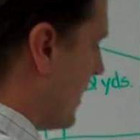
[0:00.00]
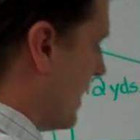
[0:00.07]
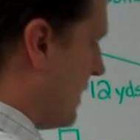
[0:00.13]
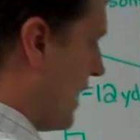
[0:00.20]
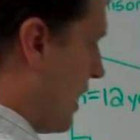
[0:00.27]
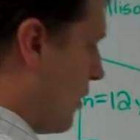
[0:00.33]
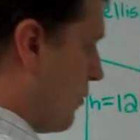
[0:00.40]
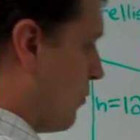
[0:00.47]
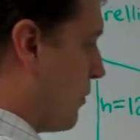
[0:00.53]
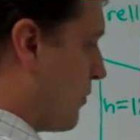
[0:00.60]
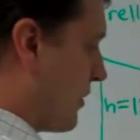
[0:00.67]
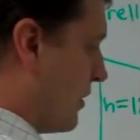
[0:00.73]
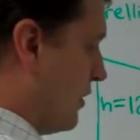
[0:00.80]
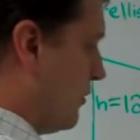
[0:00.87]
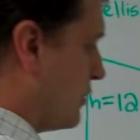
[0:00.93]
And now what
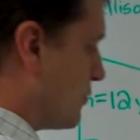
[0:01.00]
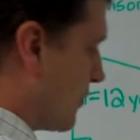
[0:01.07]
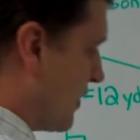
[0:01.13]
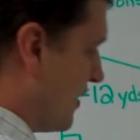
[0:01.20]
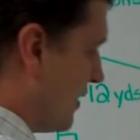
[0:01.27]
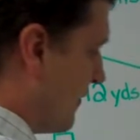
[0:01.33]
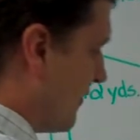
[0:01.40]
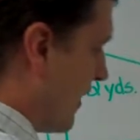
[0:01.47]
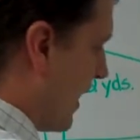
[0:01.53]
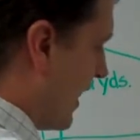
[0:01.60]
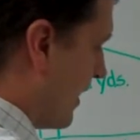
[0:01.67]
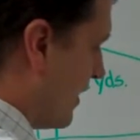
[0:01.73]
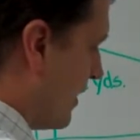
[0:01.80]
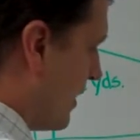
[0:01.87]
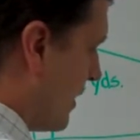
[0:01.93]
we're going to do is we're going to
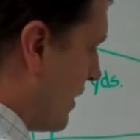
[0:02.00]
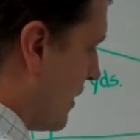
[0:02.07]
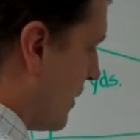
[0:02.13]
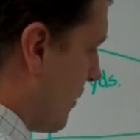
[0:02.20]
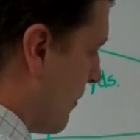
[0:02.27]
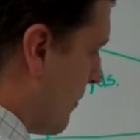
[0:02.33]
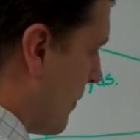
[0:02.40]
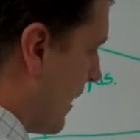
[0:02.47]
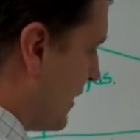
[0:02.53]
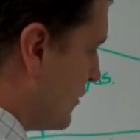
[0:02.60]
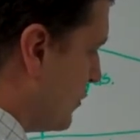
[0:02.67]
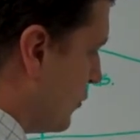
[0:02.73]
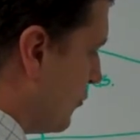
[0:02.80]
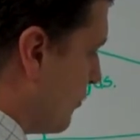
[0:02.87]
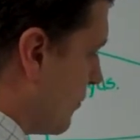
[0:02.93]
divide by
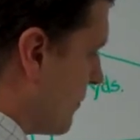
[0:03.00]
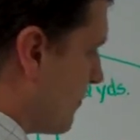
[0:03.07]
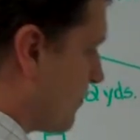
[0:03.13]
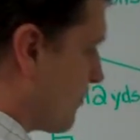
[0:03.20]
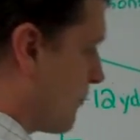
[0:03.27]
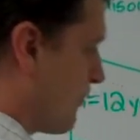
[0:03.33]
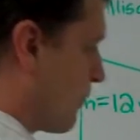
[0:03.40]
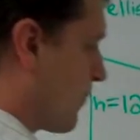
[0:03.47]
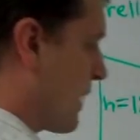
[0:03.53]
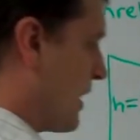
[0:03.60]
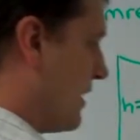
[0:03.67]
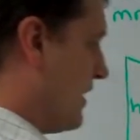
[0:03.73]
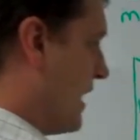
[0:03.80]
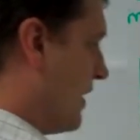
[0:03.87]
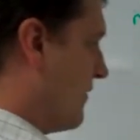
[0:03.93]
2.
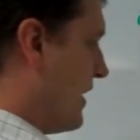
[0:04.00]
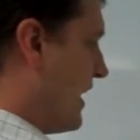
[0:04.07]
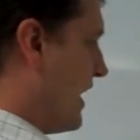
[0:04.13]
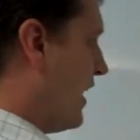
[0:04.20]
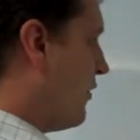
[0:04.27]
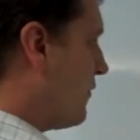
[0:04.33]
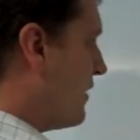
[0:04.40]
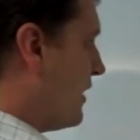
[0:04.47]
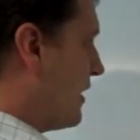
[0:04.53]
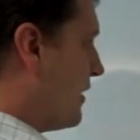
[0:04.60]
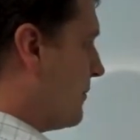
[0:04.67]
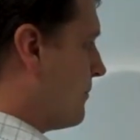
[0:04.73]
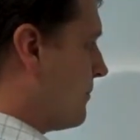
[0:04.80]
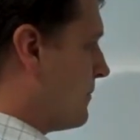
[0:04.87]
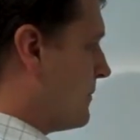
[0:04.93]
Now the
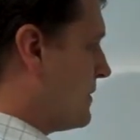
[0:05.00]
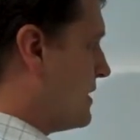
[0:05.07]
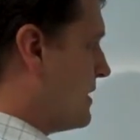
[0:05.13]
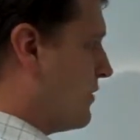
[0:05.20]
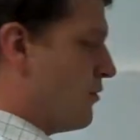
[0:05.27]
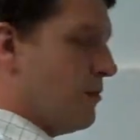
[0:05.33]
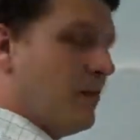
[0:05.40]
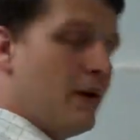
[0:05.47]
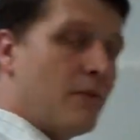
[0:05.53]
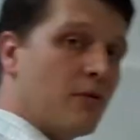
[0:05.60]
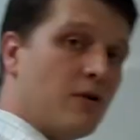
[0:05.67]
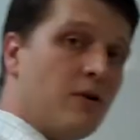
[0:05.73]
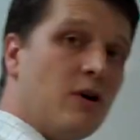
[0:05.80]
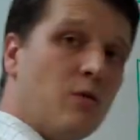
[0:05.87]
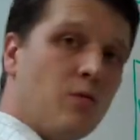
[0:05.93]
area,
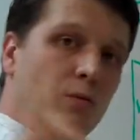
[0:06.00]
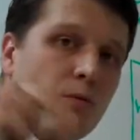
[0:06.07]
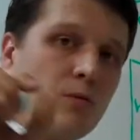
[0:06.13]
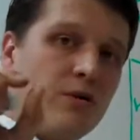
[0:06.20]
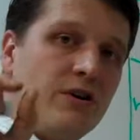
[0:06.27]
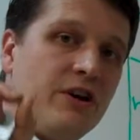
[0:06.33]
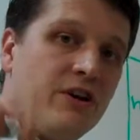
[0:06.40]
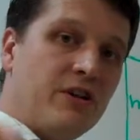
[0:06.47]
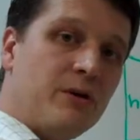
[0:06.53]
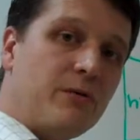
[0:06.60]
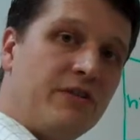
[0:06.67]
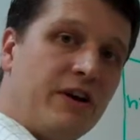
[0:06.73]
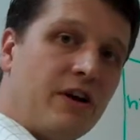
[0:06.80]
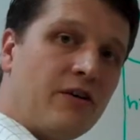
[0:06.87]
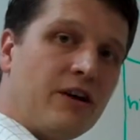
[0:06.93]
remember, when we're dealing
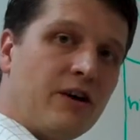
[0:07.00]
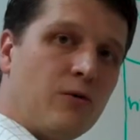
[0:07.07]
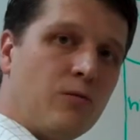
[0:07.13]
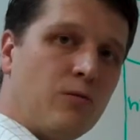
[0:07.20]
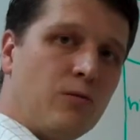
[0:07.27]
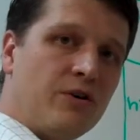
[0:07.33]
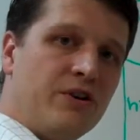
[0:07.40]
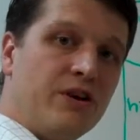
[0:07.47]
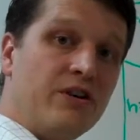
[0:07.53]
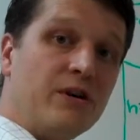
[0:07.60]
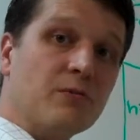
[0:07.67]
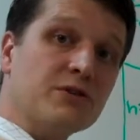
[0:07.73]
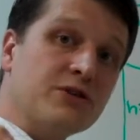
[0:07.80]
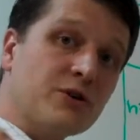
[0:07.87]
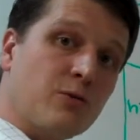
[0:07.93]
with area, we're
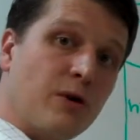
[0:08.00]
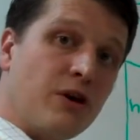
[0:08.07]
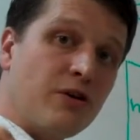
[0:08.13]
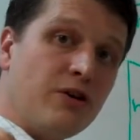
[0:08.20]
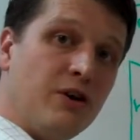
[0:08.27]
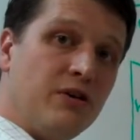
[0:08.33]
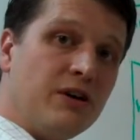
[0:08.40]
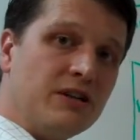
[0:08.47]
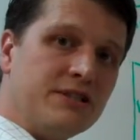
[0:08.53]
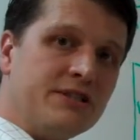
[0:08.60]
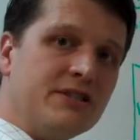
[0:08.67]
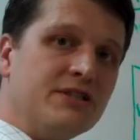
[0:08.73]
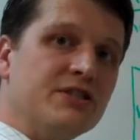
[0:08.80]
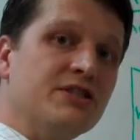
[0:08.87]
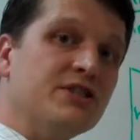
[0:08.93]
dealing with squared
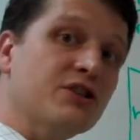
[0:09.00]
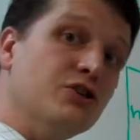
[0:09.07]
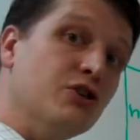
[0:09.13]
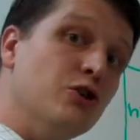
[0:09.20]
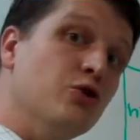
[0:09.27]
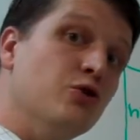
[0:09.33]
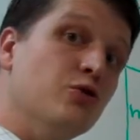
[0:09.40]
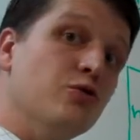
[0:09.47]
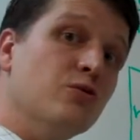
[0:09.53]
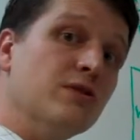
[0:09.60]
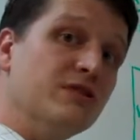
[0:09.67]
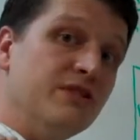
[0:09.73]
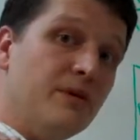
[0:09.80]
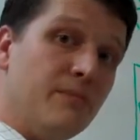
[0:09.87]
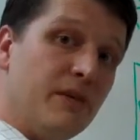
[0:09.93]
units since it's a
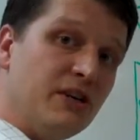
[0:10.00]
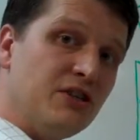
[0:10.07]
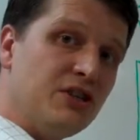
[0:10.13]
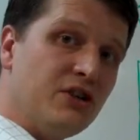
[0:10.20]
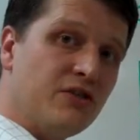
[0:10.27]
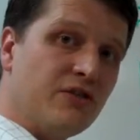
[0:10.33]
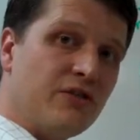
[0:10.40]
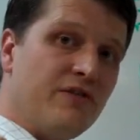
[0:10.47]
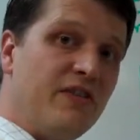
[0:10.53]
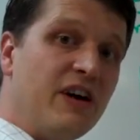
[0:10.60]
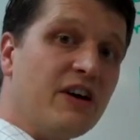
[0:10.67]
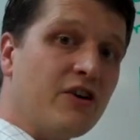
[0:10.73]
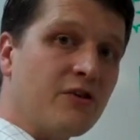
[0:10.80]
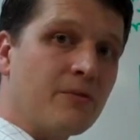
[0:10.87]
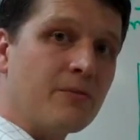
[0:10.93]
two-dimensional
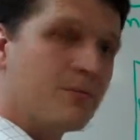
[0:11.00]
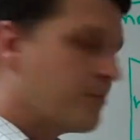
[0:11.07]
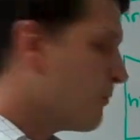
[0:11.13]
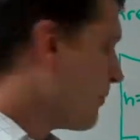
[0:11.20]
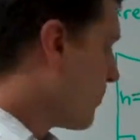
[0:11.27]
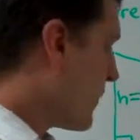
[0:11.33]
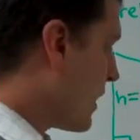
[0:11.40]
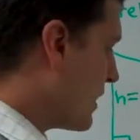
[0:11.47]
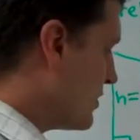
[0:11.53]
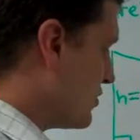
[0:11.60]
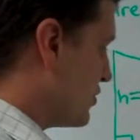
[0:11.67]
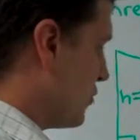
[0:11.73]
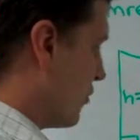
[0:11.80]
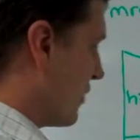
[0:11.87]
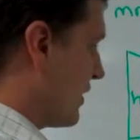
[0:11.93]
figure.
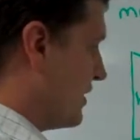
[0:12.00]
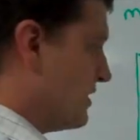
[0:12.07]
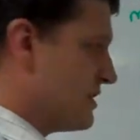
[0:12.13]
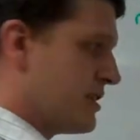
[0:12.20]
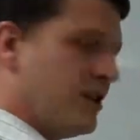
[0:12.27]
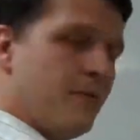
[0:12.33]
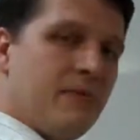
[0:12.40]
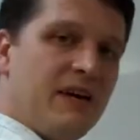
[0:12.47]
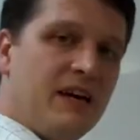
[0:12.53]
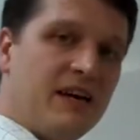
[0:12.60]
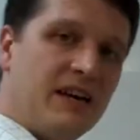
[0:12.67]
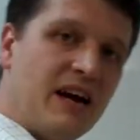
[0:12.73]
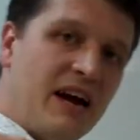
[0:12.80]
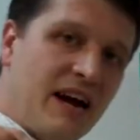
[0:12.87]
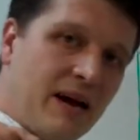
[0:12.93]
So it's going to be
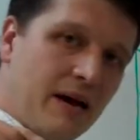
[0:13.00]
in